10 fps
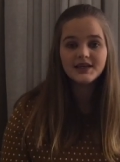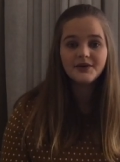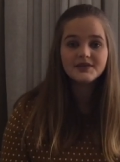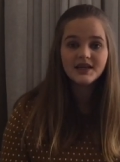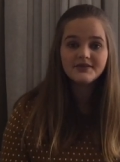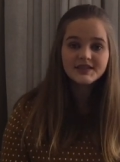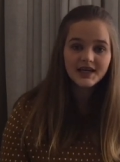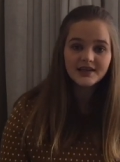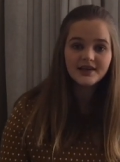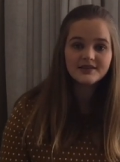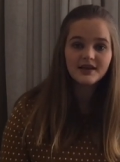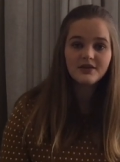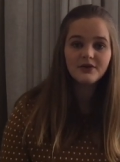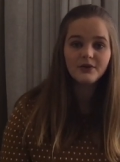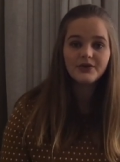I was devastated, as I
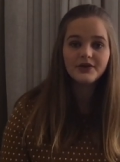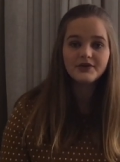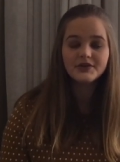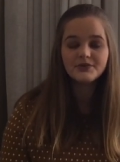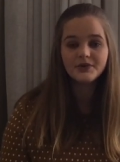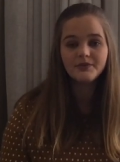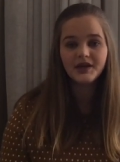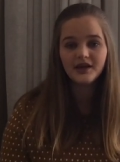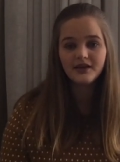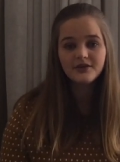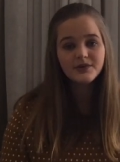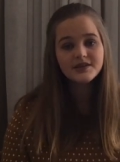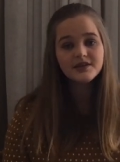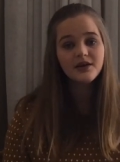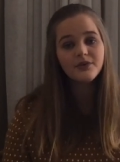thought that this would be the
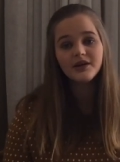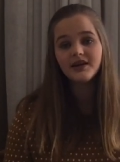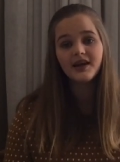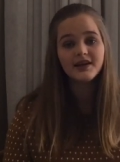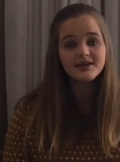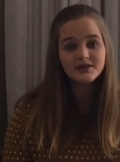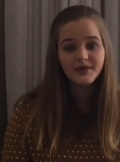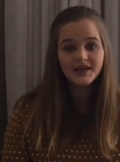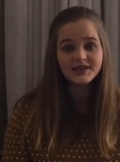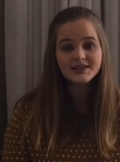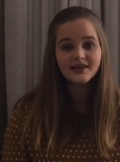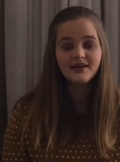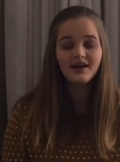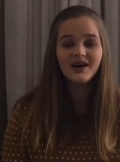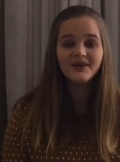reason I wouldn't get into medicine.
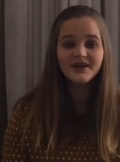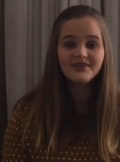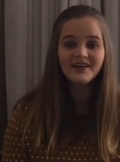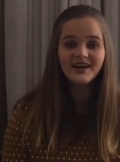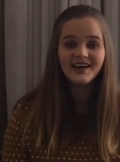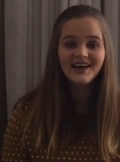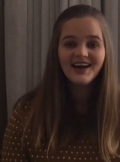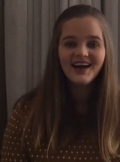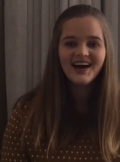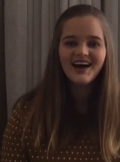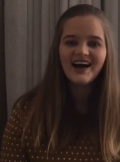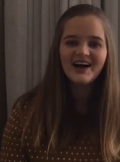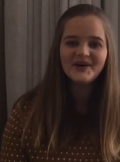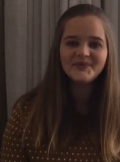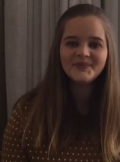However,
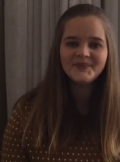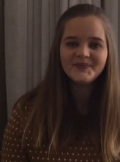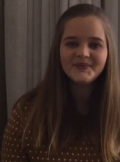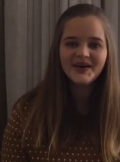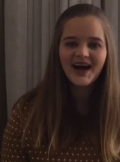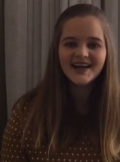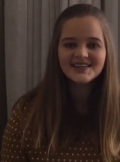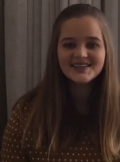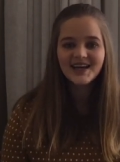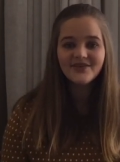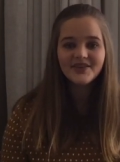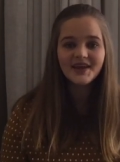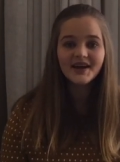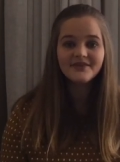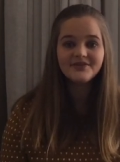I discovered
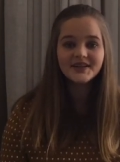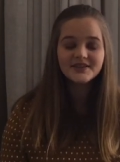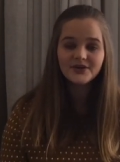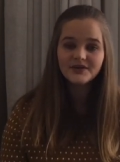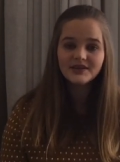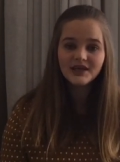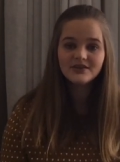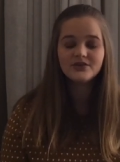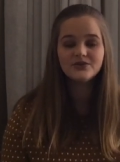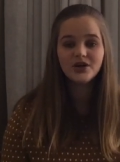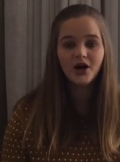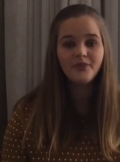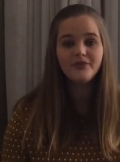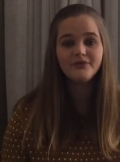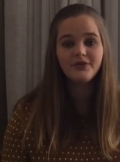that VITS only takes your
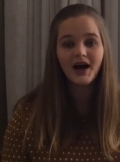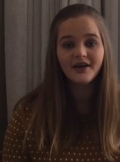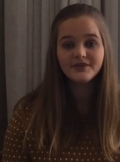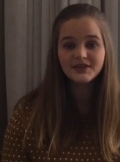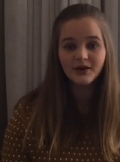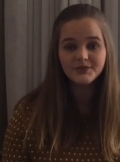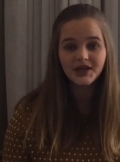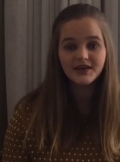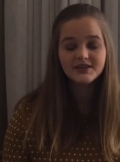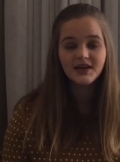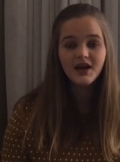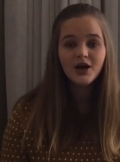top 5 subjects,